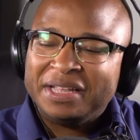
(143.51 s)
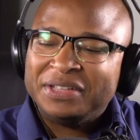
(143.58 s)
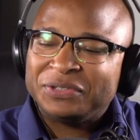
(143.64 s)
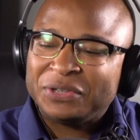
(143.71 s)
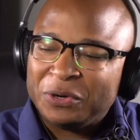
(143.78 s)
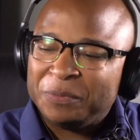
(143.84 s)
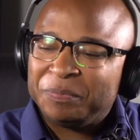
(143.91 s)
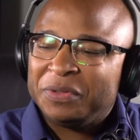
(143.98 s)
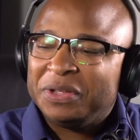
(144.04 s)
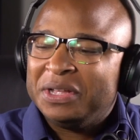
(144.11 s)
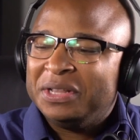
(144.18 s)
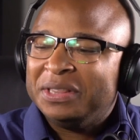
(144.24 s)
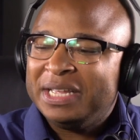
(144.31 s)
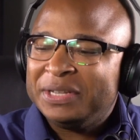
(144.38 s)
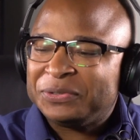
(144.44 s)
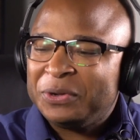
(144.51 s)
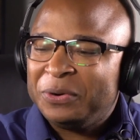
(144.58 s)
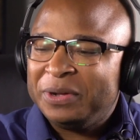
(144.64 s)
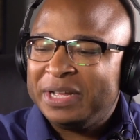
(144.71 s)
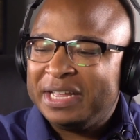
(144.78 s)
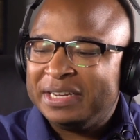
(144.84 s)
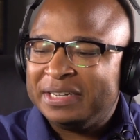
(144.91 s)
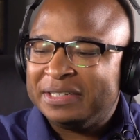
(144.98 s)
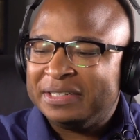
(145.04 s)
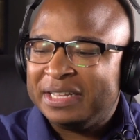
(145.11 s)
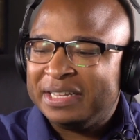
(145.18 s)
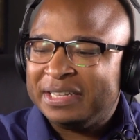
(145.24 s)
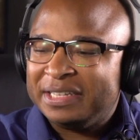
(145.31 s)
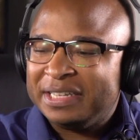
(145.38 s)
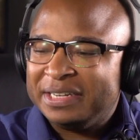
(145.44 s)
So let's go ahead and,
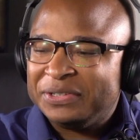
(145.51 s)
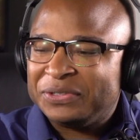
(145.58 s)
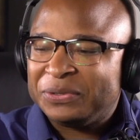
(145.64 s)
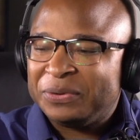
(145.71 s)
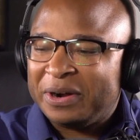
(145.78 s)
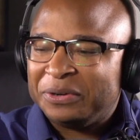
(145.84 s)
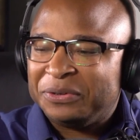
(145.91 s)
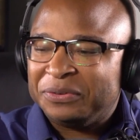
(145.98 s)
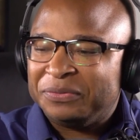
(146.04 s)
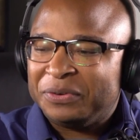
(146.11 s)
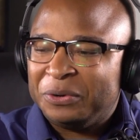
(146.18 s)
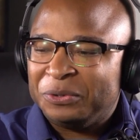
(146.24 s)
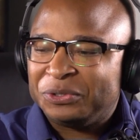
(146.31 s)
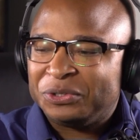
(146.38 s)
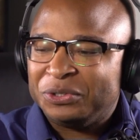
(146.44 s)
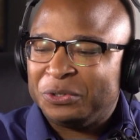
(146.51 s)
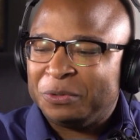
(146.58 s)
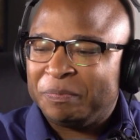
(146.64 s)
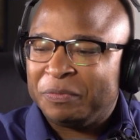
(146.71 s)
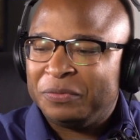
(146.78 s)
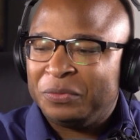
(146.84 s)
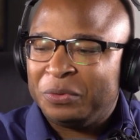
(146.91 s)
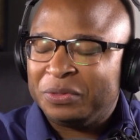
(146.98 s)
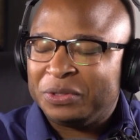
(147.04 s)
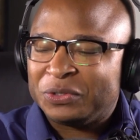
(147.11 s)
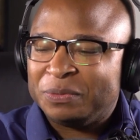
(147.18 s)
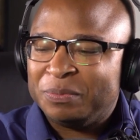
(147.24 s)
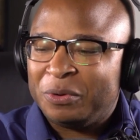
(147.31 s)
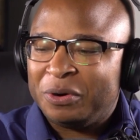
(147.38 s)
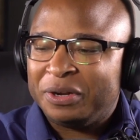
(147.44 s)
and get into our devotional for
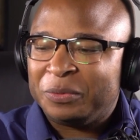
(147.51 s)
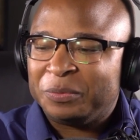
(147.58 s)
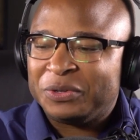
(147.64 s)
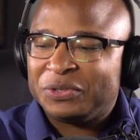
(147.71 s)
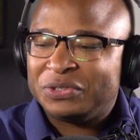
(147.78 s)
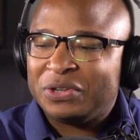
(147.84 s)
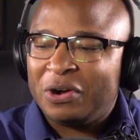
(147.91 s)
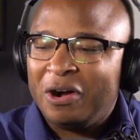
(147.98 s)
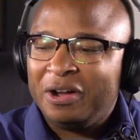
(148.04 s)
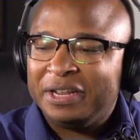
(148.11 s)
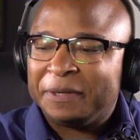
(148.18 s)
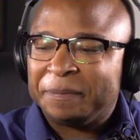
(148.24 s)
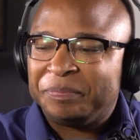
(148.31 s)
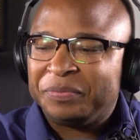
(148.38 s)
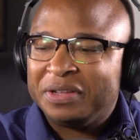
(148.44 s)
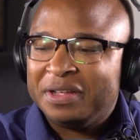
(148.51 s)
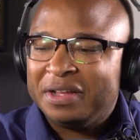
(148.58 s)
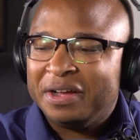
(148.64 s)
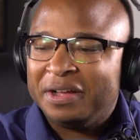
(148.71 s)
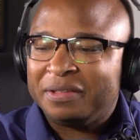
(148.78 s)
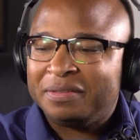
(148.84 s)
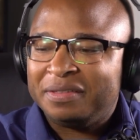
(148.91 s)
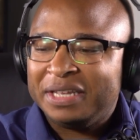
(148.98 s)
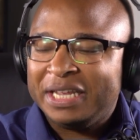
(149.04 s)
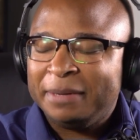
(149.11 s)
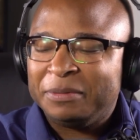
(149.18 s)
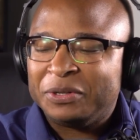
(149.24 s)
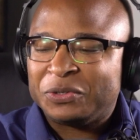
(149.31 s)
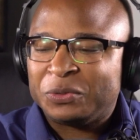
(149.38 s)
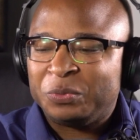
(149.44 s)
this morning. We're starting a
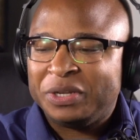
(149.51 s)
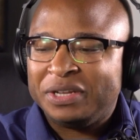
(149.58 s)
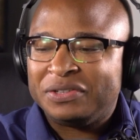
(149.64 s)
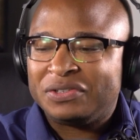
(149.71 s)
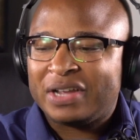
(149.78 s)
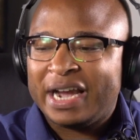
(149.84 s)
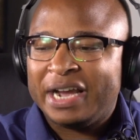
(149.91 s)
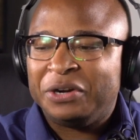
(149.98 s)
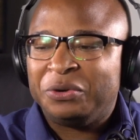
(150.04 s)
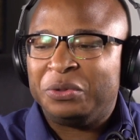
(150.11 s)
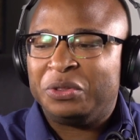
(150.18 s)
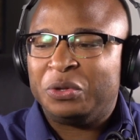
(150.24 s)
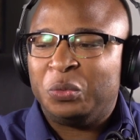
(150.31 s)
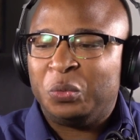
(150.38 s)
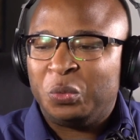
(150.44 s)
theme this week titled The